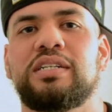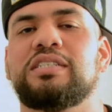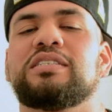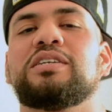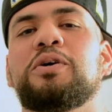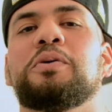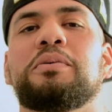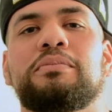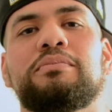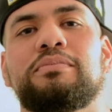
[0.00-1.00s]
just
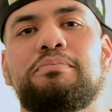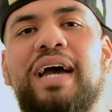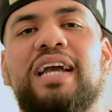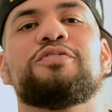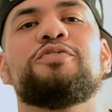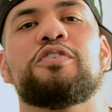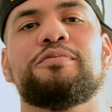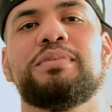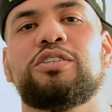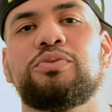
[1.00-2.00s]
going back and forth
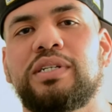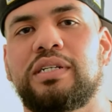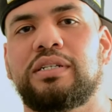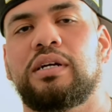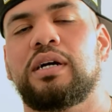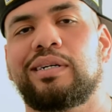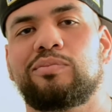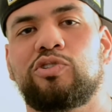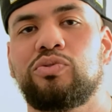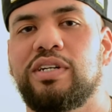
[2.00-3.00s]
between
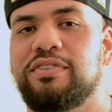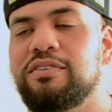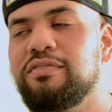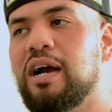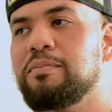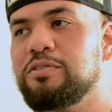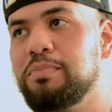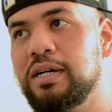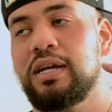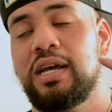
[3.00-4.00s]
two different environments.
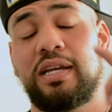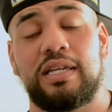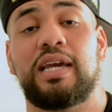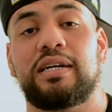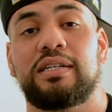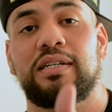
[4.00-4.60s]
But yeah,